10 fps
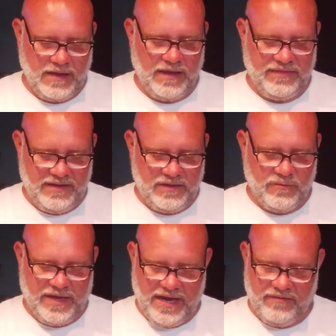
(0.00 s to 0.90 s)
I
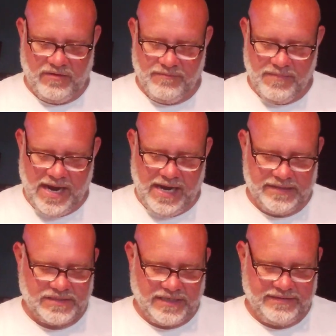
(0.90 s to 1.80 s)
think we have a
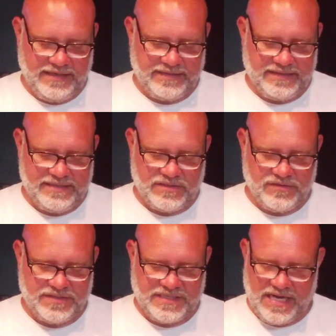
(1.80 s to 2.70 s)
match. I think these
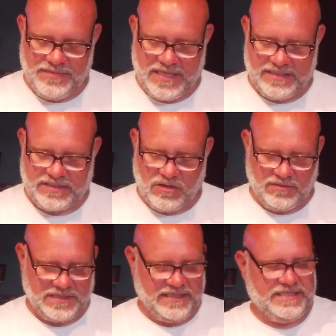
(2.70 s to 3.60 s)
are the same head
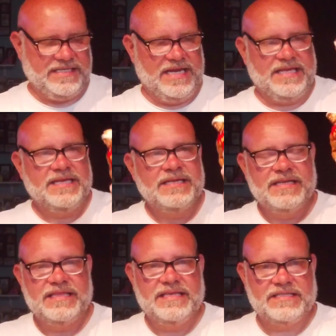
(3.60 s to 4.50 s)
sculpts. I'd say
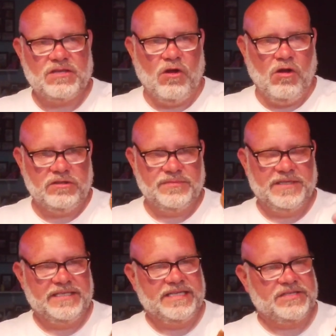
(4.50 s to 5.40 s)
this
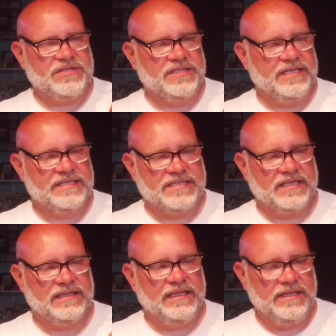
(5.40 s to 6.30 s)
Ultimate Edition is
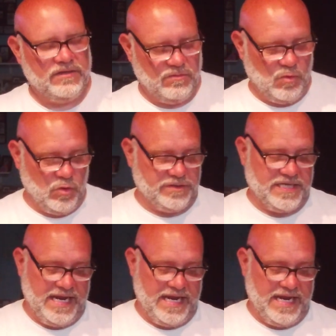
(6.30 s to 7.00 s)
a little more